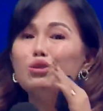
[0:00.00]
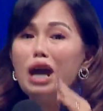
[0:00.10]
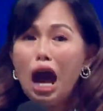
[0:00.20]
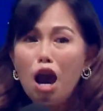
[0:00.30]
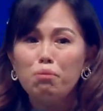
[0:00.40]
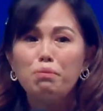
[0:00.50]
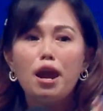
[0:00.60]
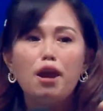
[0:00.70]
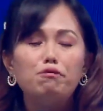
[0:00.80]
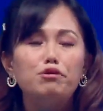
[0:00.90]
help
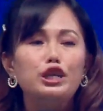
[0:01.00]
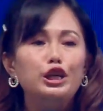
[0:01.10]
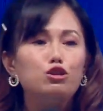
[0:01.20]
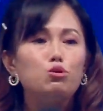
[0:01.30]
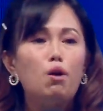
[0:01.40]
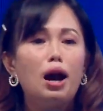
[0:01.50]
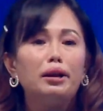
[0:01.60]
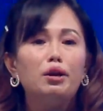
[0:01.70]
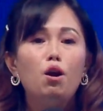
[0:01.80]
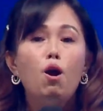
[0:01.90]
each
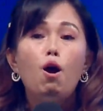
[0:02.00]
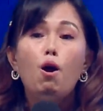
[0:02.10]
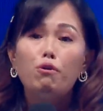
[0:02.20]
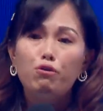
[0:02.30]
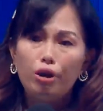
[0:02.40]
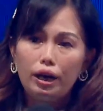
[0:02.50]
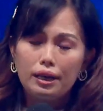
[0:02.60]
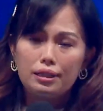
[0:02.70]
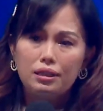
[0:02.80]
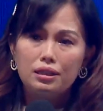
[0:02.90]
one of
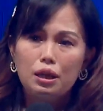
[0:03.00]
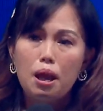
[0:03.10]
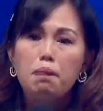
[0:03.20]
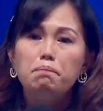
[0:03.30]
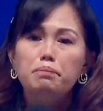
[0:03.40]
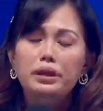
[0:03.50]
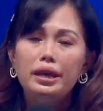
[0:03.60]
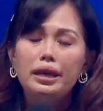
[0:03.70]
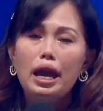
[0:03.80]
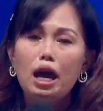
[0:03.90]
us
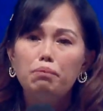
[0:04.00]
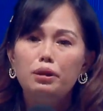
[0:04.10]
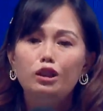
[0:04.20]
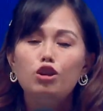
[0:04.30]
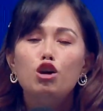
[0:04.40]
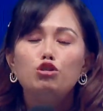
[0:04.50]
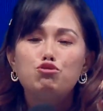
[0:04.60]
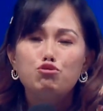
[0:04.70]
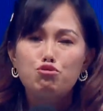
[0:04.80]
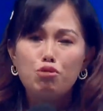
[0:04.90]
being able
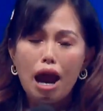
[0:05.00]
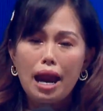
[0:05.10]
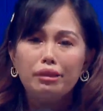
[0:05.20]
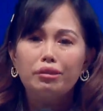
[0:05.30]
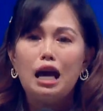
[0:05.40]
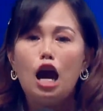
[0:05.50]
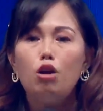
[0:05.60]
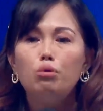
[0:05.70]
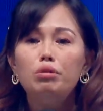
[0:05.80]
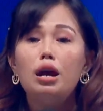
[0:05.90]
to write
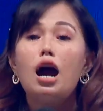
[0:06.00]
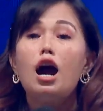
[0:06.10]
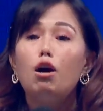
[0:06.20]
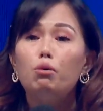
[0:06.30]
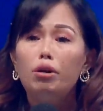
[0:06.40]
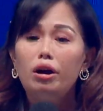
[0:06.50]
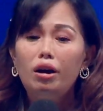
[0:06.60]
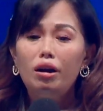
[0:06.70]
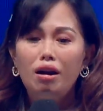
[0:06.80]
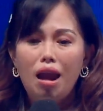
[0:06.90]
down
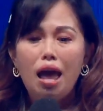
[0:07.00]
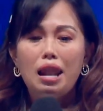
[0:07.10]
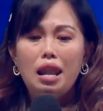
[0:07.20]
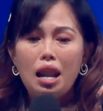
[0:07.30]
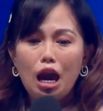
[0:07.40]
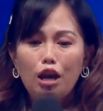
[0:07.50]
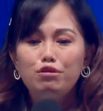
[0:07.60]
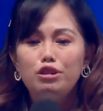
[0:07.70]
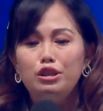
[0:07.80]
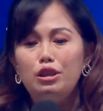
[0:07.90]
our
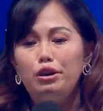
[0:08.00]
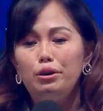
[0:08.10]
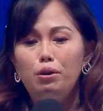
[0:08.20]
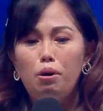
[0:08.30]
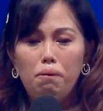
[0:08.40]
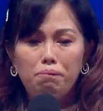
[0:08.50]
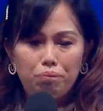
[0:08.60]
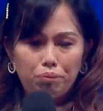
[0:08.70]
life scenario.